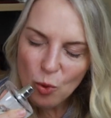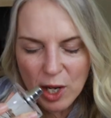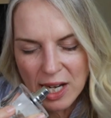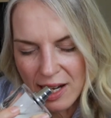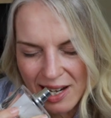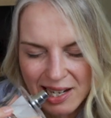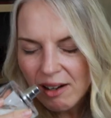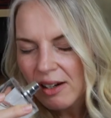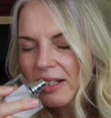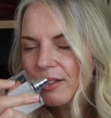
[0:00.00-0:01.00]
woody
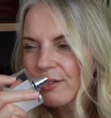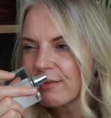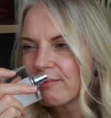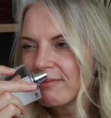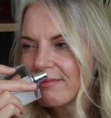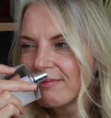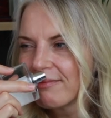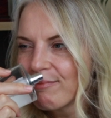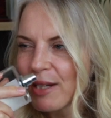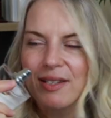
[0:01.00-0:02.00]
kind of
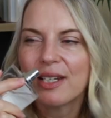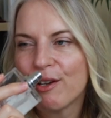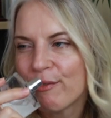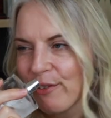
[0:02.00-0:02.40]
musky